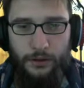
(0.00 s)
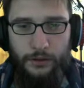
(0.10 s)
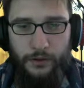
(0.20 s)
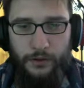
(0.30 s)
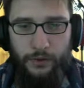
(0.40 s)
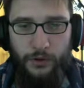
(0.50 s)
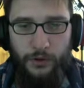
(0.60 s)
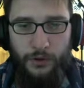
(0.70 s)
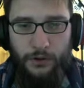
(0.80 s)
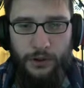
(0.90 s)
South Wall
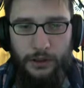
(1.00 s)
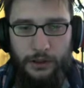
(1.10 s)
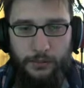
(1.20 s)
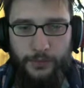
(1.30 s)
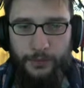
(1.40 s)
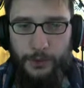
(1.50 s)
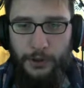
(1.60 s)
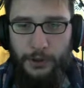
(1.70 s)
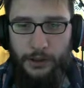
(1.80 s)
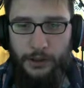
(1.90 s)
Corner Club, we
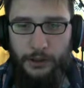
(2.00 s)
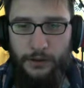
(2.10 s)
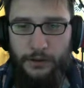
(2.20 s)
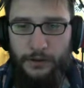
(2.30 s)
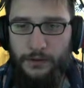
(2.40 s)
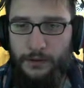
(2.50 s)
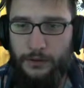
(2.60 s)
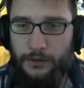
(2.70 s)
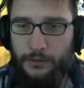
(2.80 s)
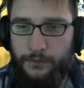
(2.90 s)
can ask
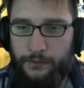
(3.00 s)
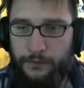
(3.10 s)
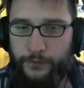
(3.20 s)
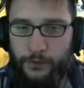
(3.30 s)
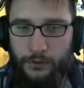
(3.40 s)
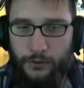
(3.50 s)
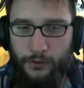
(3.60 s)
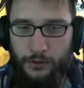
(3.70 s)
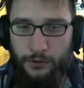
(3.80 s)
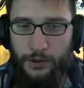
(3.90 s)

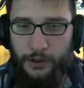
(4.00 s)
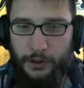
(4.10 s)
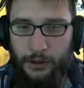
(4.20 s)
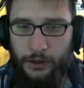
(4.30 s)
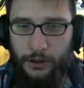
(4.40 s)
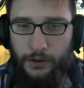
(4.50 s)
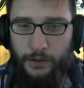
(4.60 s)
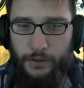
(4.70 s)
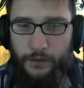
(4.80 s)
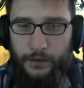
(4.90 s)
for where he
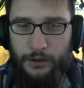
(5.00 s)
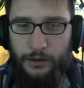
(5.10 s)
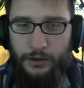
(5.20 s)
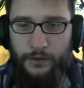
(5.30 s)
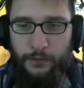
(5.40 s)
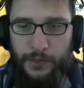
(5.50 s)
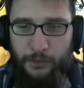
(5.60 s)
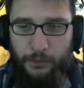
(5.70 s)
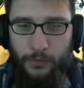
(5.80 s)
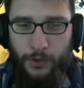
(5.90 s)
is, and he is in
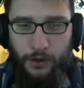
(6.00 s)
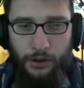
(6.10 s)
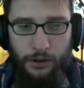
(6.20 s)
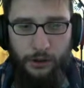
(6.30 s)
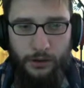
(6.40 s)
Balmora.